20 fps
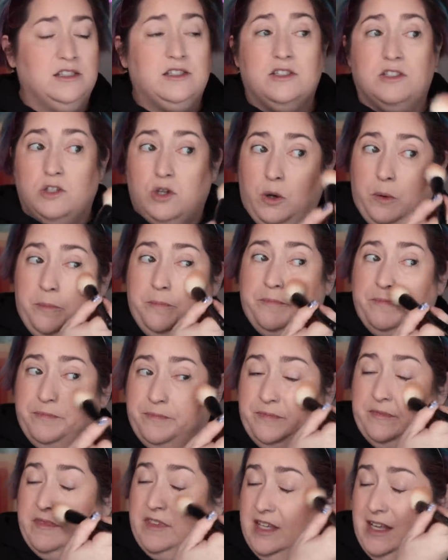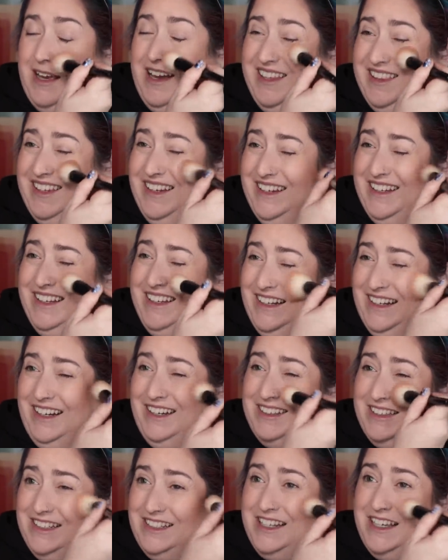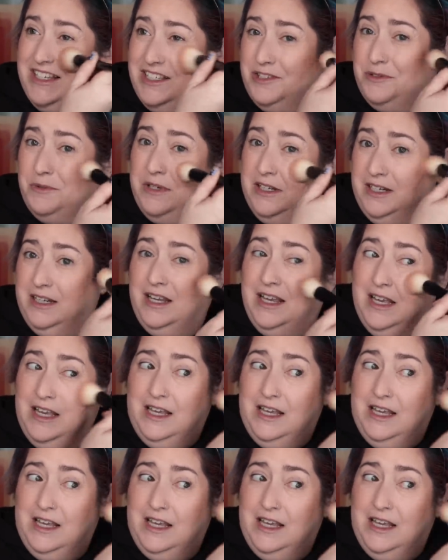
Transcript: So I like it on the days when,